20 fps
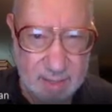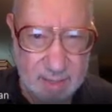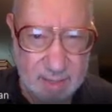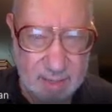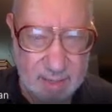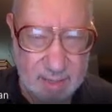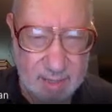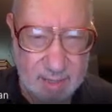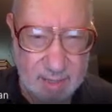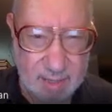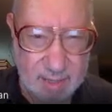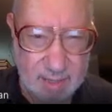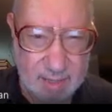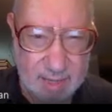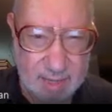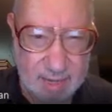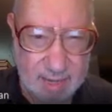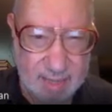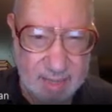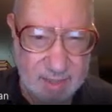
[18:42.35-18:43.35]
in the
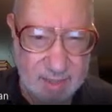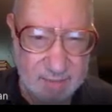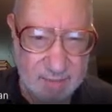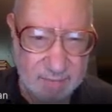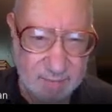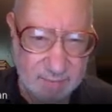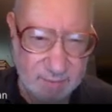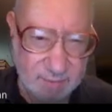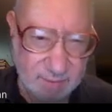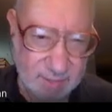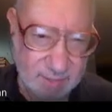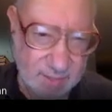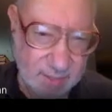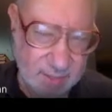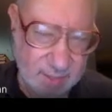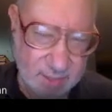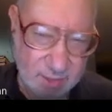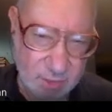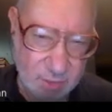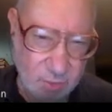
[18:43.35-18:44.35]
case of
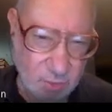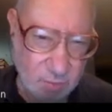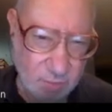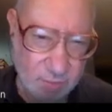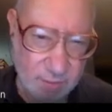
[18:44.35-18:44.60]
the sort